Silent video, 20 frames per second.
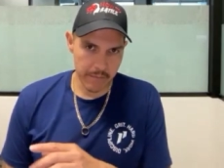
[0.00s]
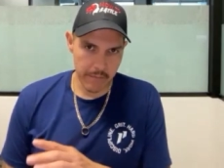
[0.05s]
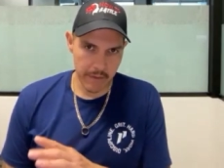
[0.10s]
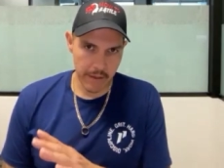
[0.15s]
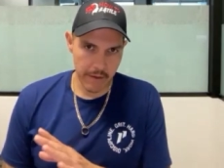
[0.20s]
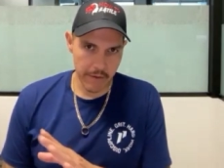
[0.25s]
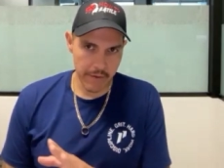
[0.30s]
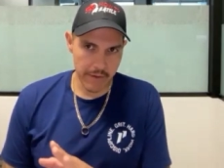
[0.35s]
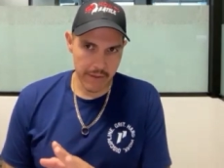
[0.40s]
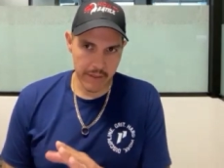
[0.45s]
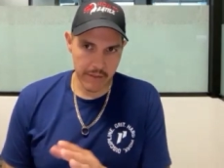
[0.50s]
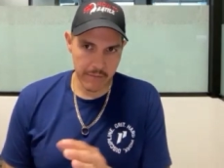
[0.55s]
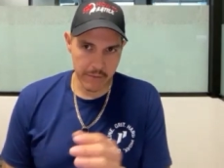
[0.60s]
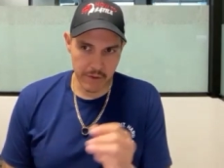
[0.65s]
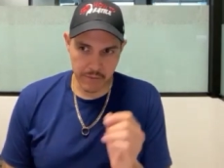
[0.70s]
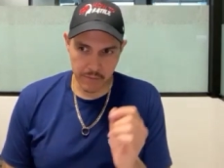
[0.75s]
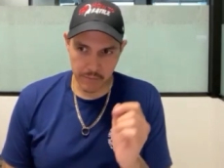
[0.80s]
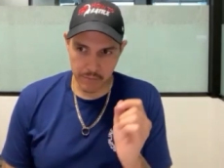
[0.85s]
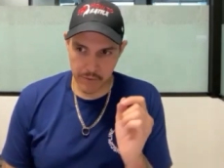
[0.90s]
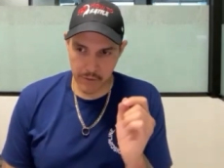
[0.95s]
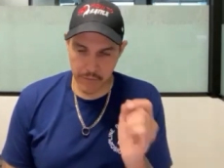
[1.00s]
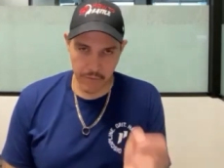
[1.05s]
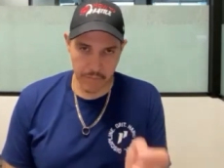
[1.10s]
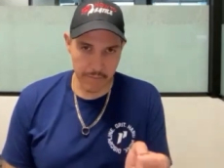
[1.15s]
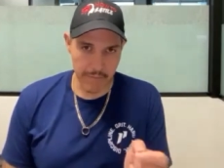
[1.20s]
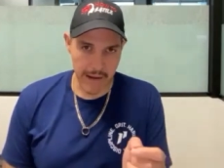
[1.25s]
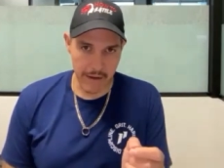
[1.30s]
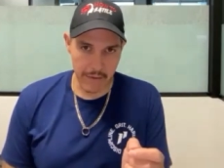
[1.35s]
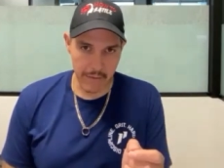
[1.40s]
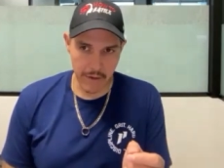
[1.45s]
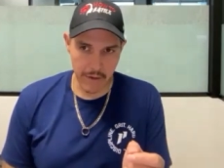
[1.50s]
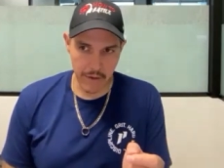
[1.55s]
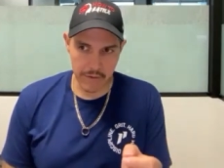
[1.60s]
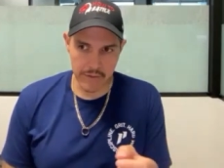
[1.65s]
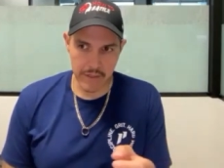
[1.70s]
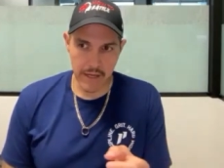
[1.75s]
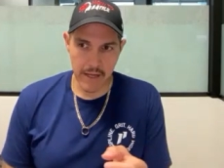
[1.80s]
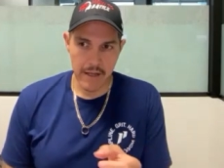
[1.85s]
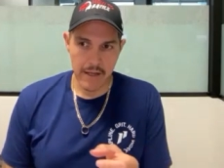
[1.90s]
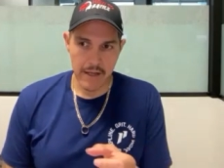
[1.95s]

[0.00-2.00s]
areas, just different backgrounds,